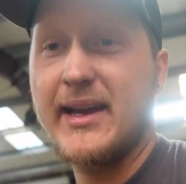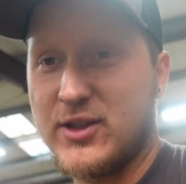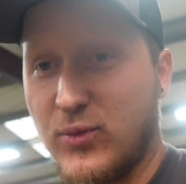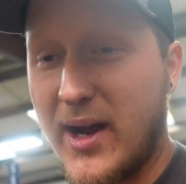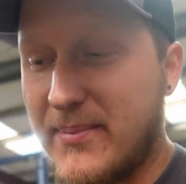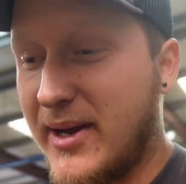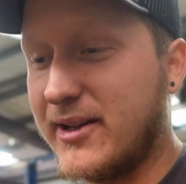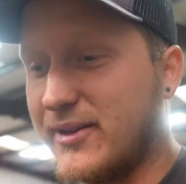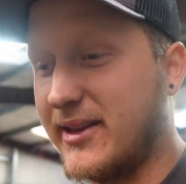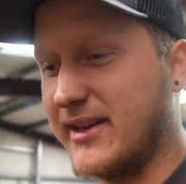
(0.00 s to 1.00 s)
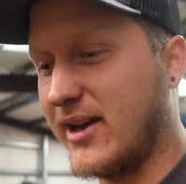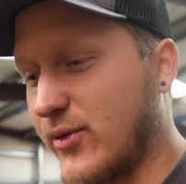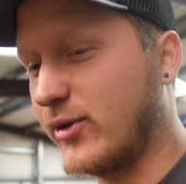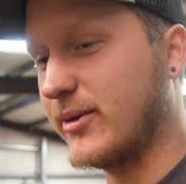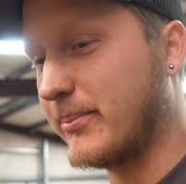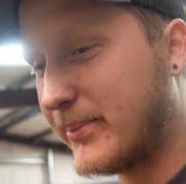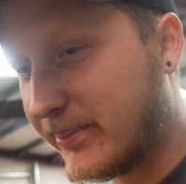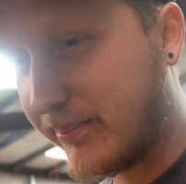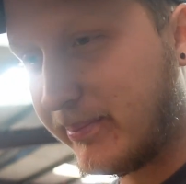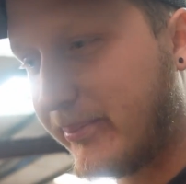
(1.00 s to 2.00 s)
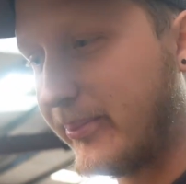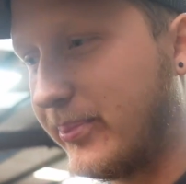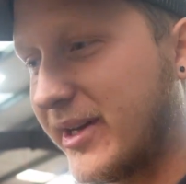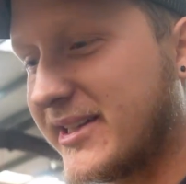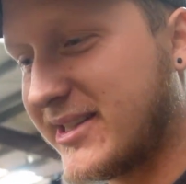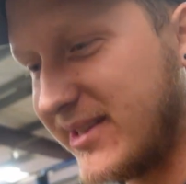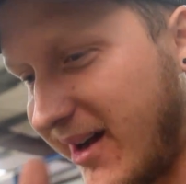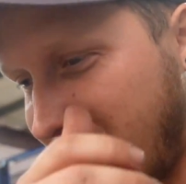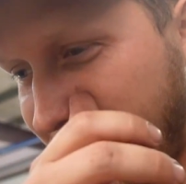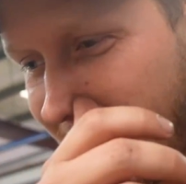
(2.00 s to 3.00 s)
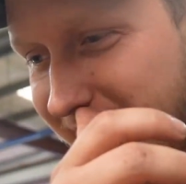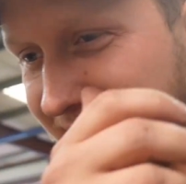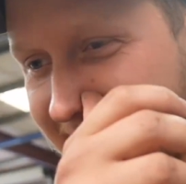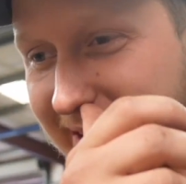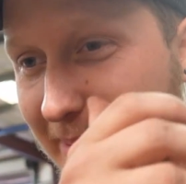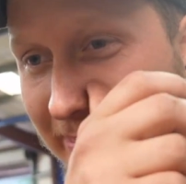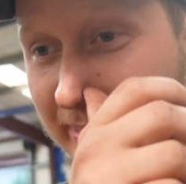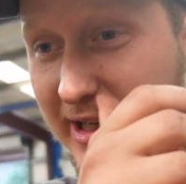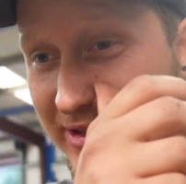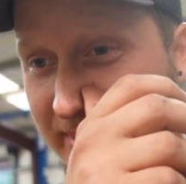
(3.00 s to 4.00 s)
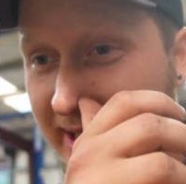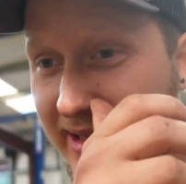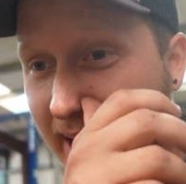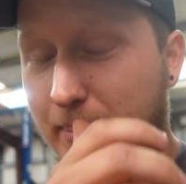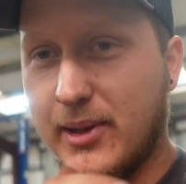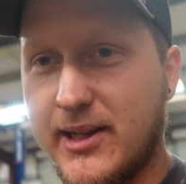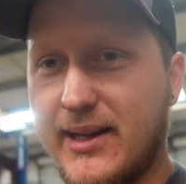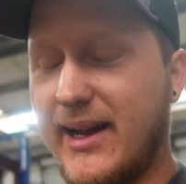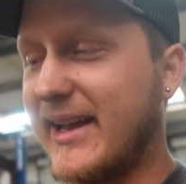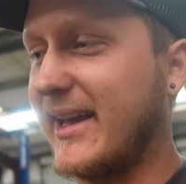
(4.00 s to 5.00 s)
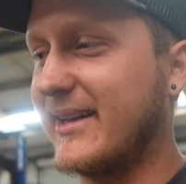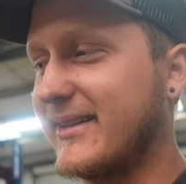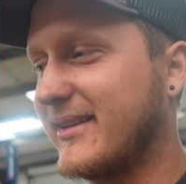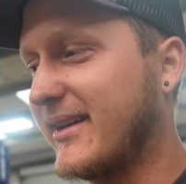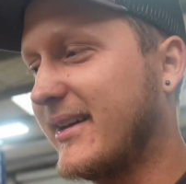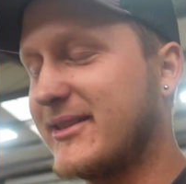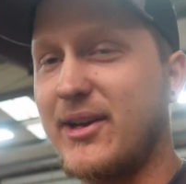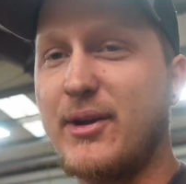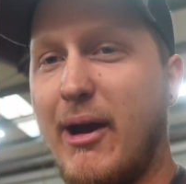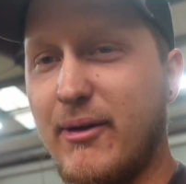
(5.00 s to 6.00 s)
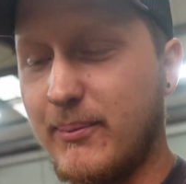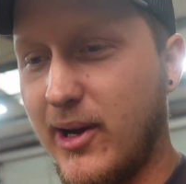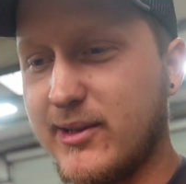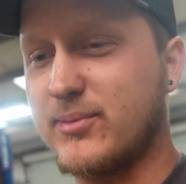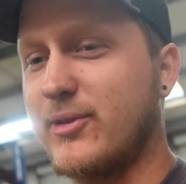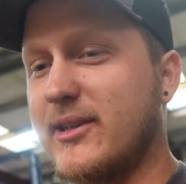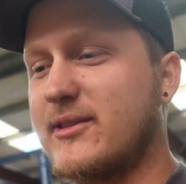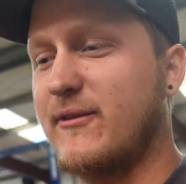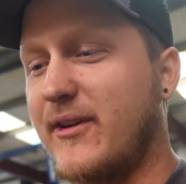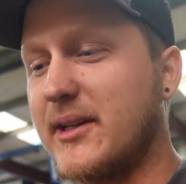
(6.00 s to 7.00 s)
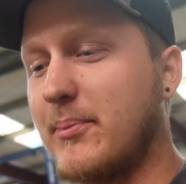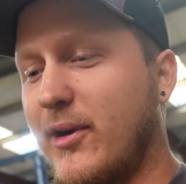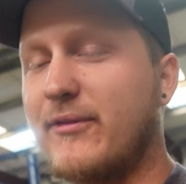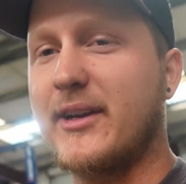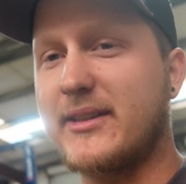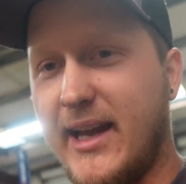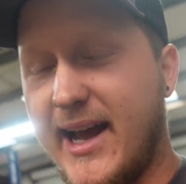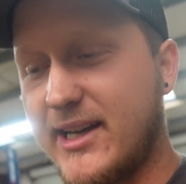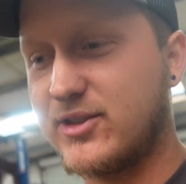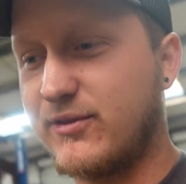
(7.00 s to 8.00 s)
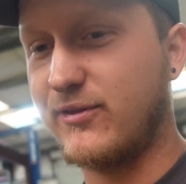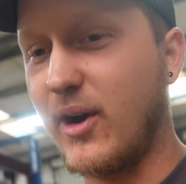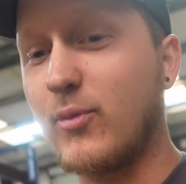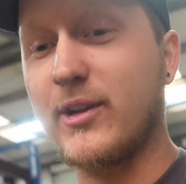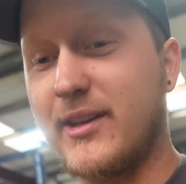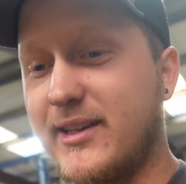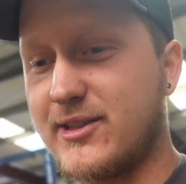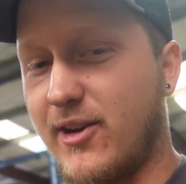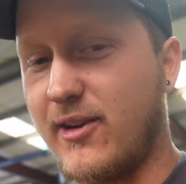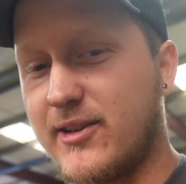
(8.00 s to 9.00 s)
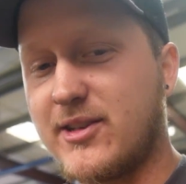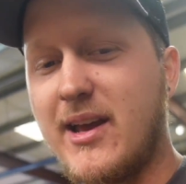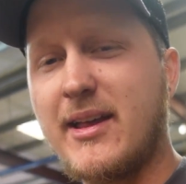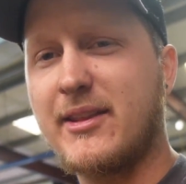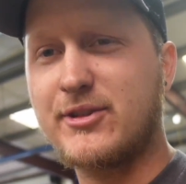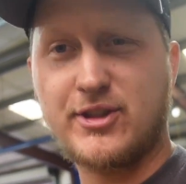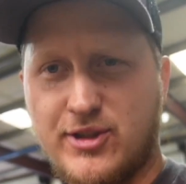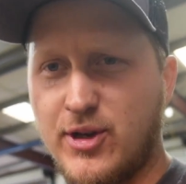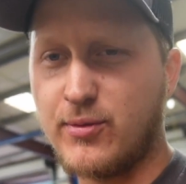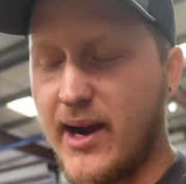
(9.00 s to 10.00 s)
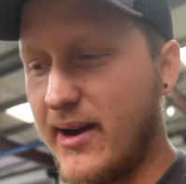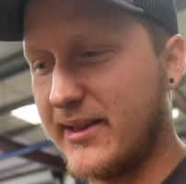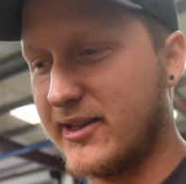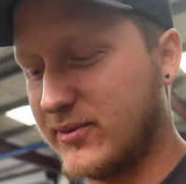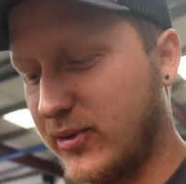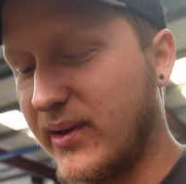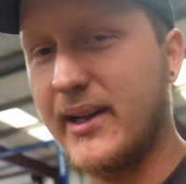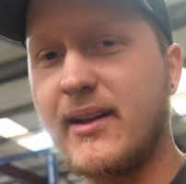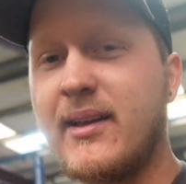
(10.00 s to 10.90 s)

it's way better than the other one, but it's not perfect, and that bugs me a lot. But I can't tell you how impossible it is to find the perfect dash from one of these cars. They're just too rare at this point.